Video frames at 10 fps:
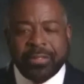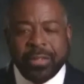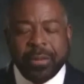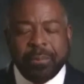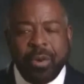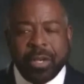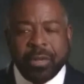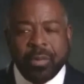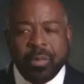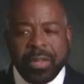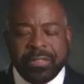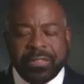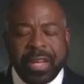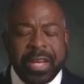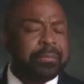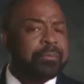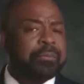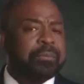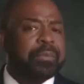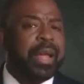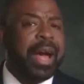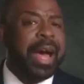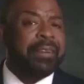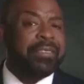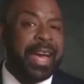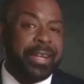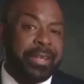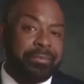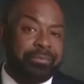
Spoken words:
to the point when they say, I've had it.